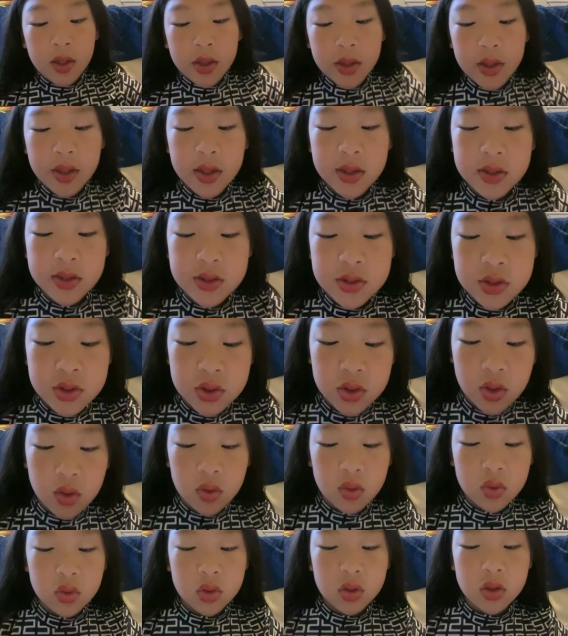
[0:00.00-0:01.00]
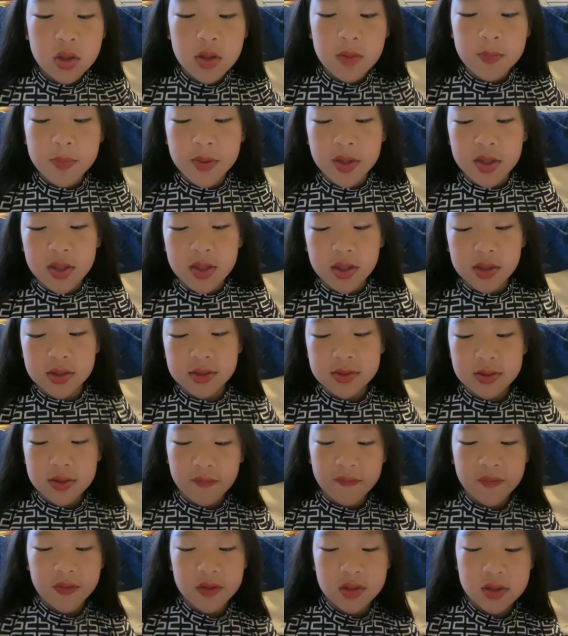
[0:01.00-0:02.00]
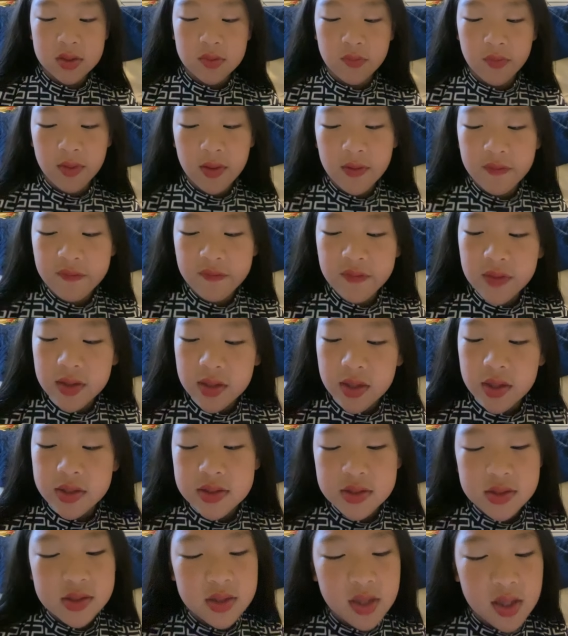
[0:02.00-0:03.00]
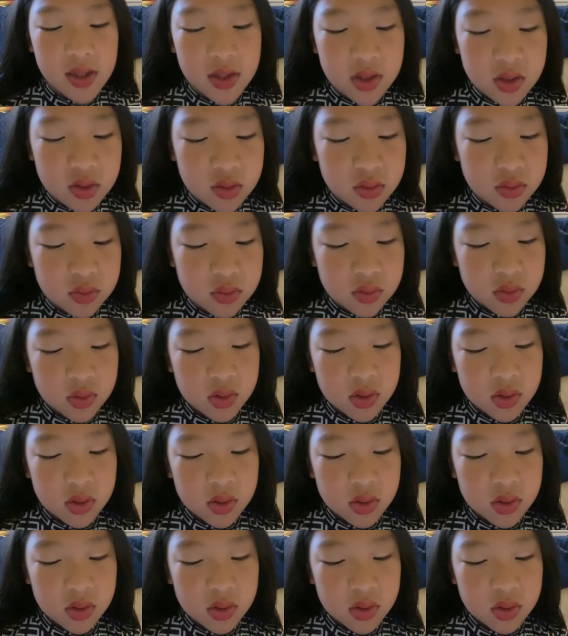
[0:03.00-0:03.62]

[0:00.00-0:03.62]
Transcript: It's only because of his worthiness that you